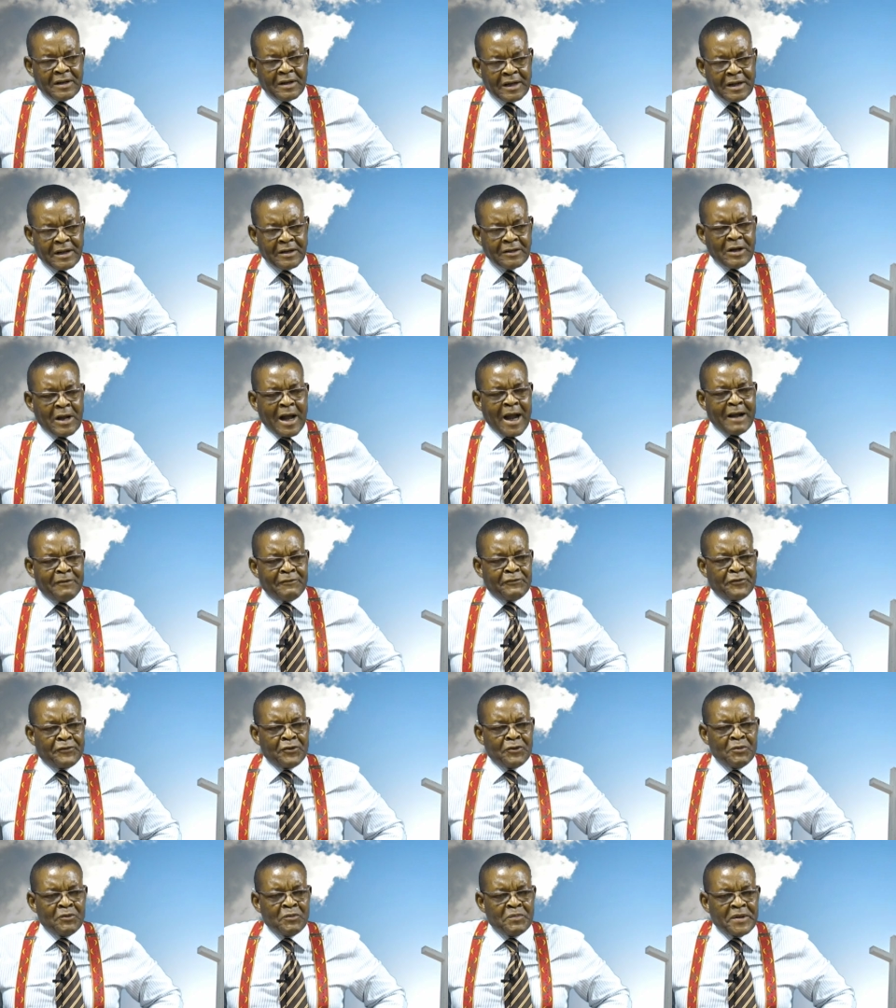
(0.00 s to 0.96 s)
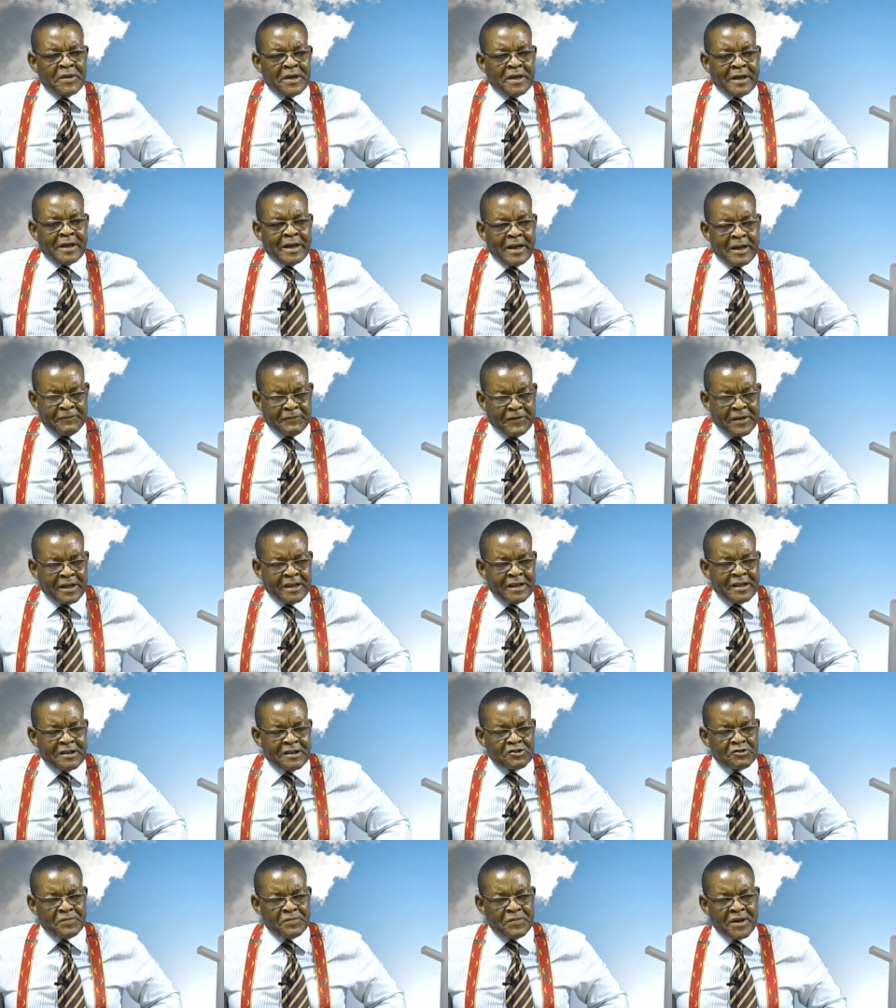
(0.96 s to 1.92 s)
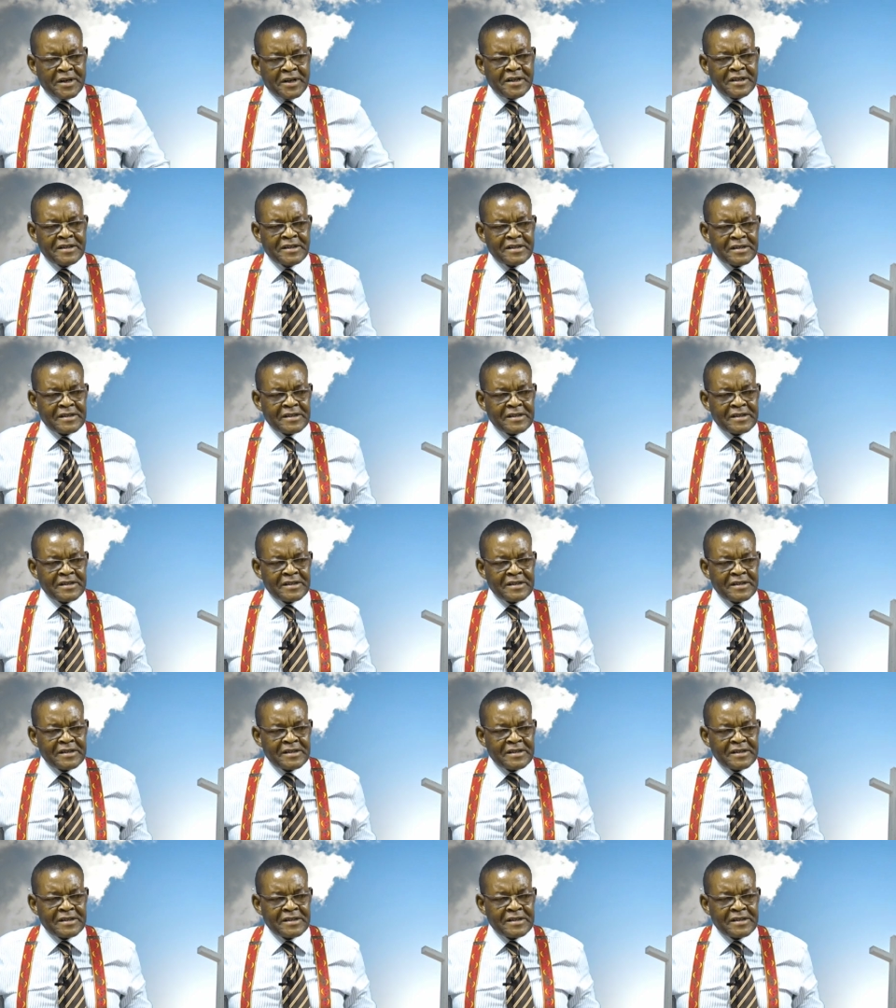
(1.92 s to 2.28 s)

Have you been living in the spirit?